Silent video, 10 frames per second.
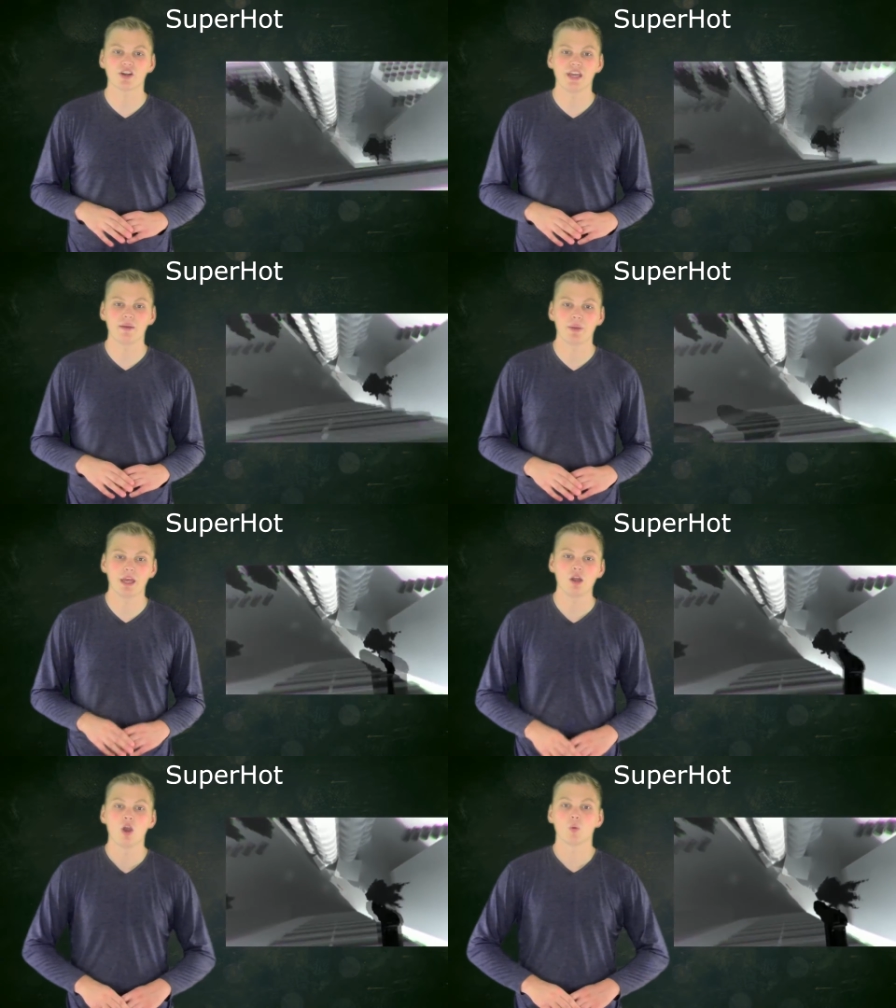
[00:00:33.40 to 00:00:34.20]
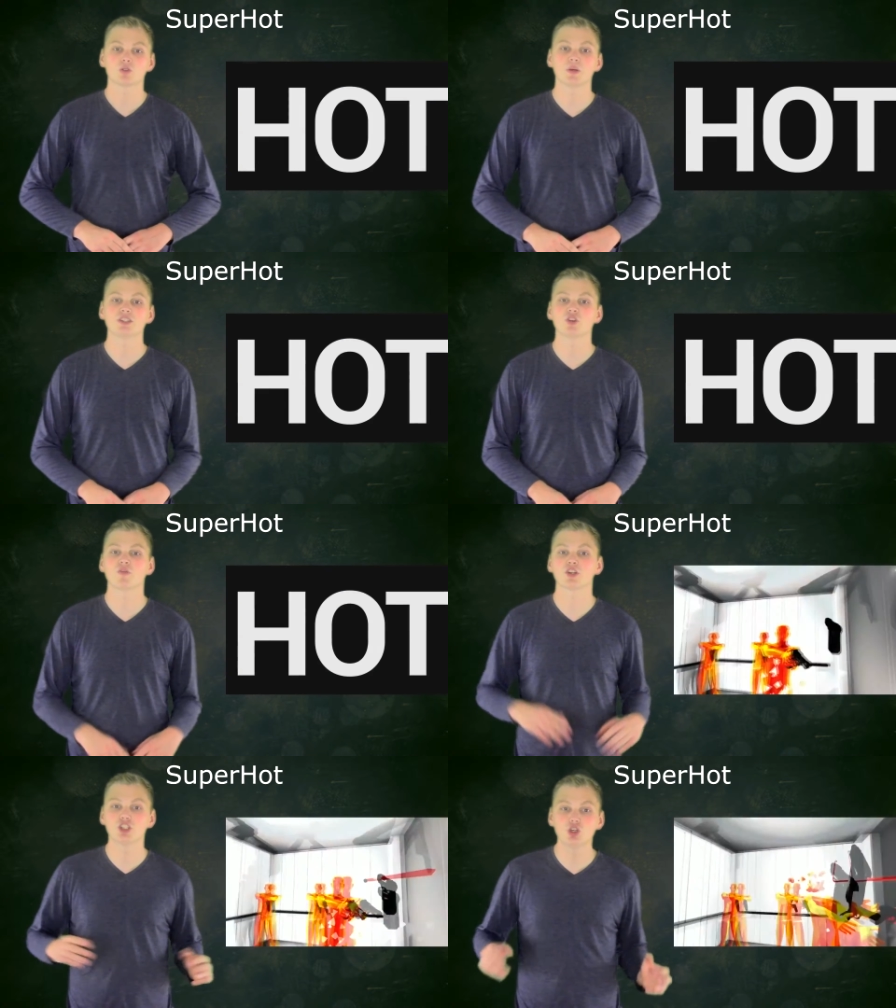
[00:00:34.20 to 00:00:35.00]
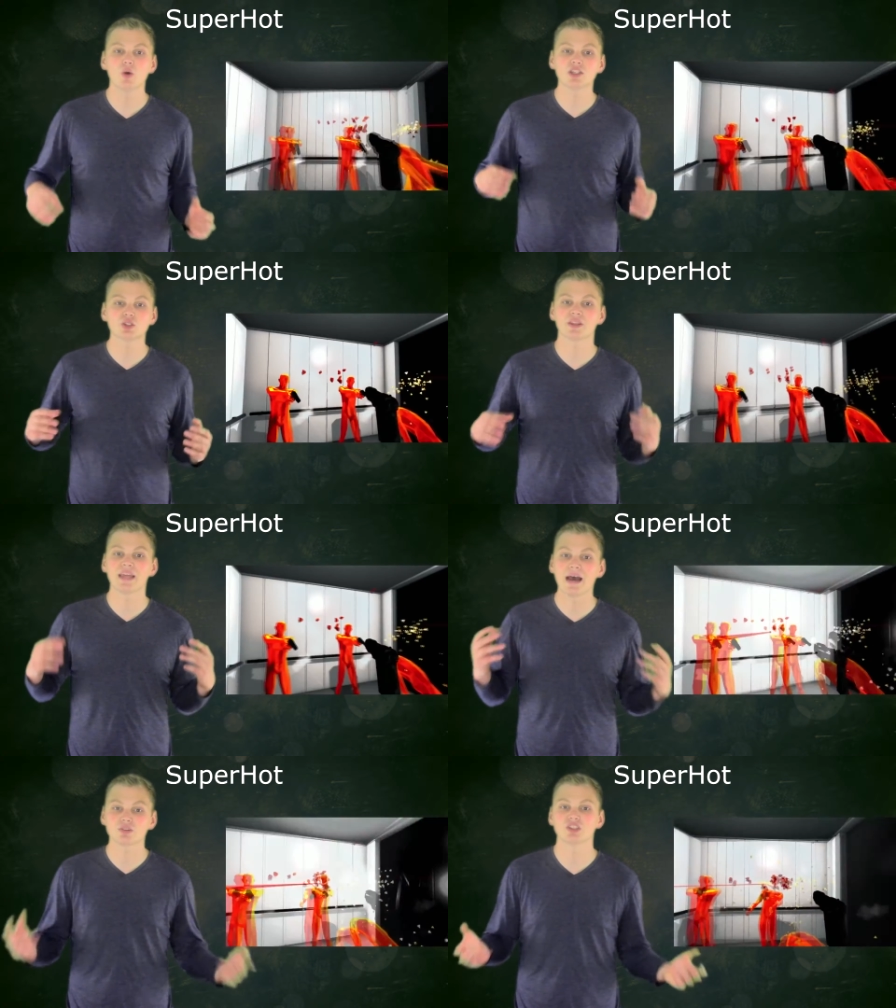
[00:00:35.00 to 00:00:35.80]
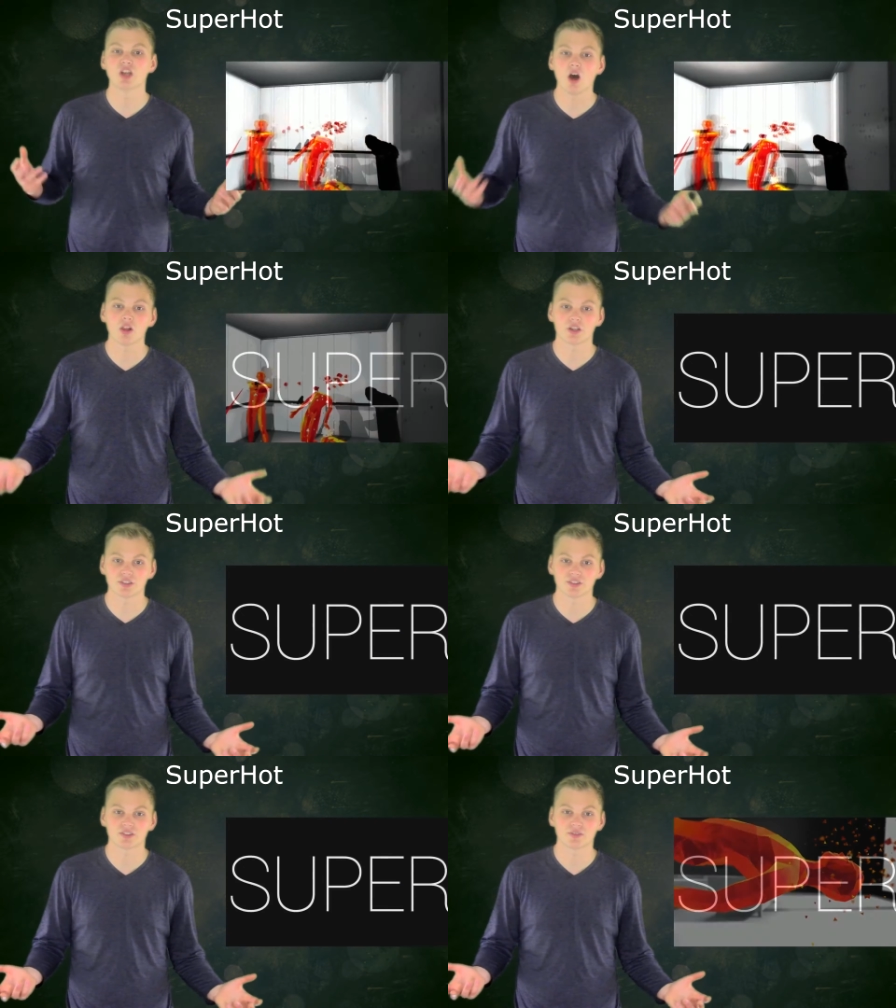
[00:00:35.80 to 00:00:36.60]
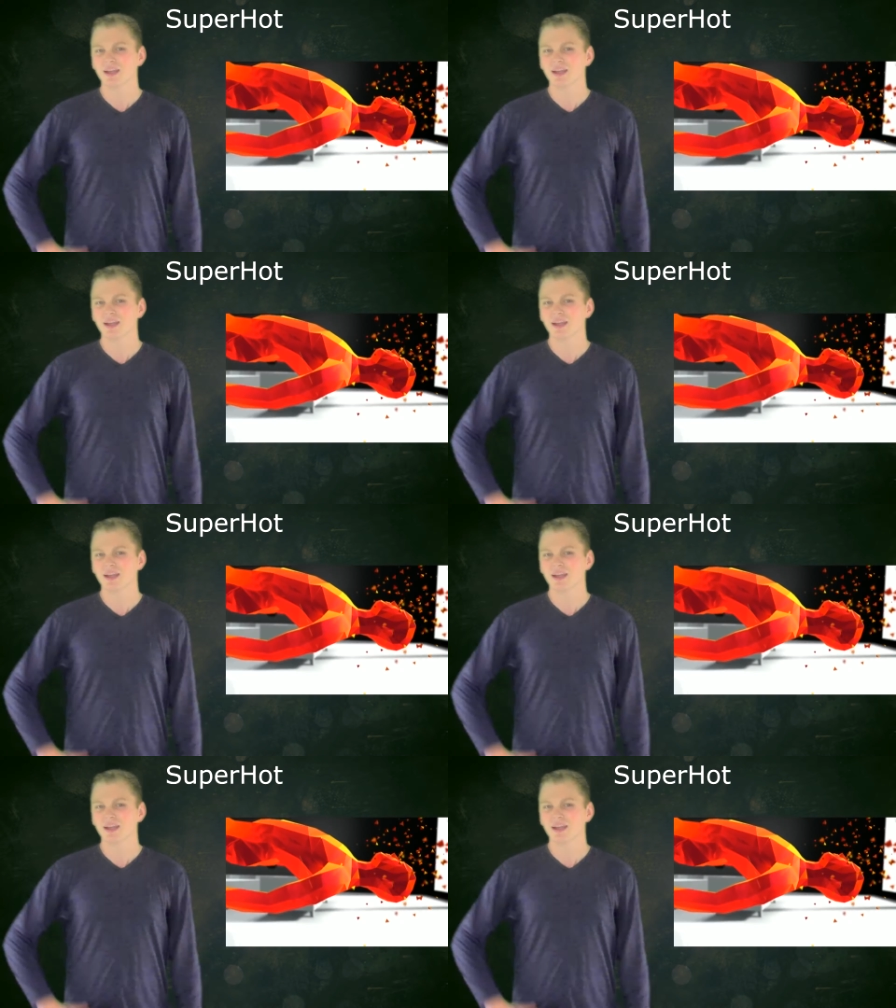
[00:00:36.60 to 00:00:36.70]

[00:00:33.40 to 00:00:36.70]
campaign which raised over $200,000.